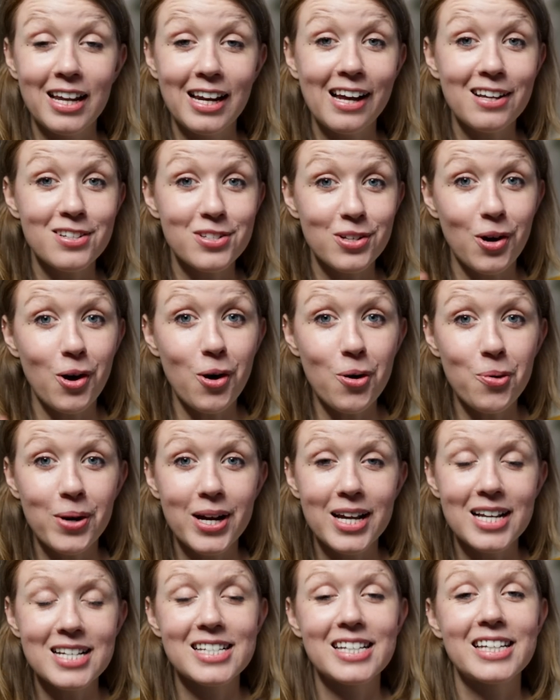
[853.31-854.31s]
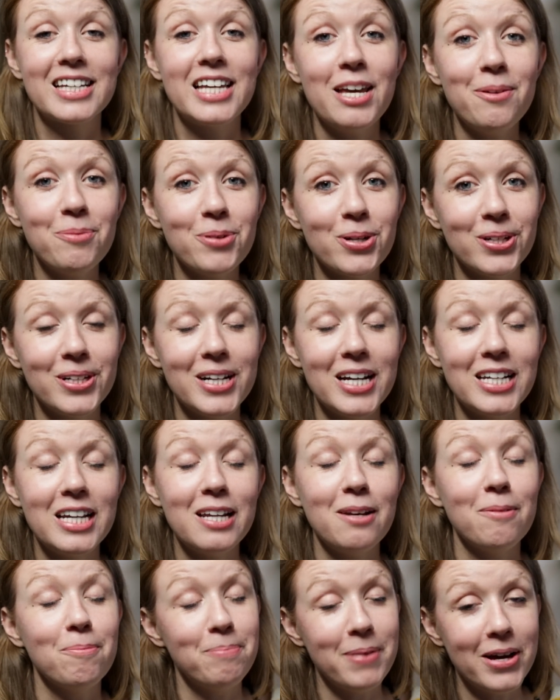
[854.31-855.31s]
And as always, keep
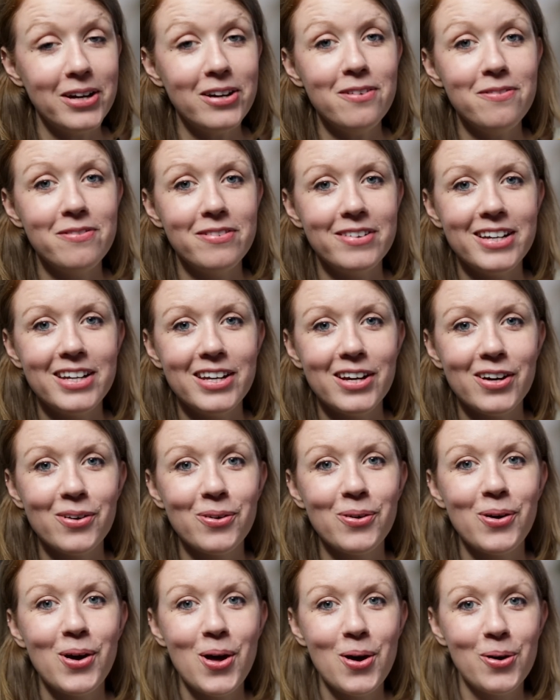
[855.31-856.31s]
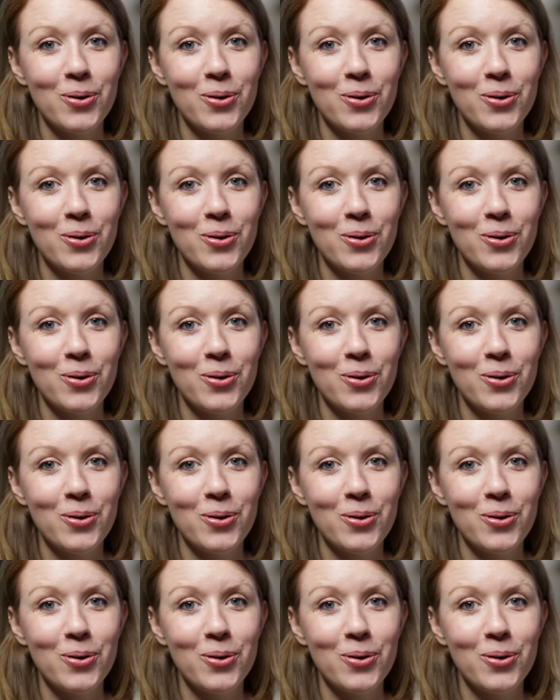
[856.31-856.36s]
creating better video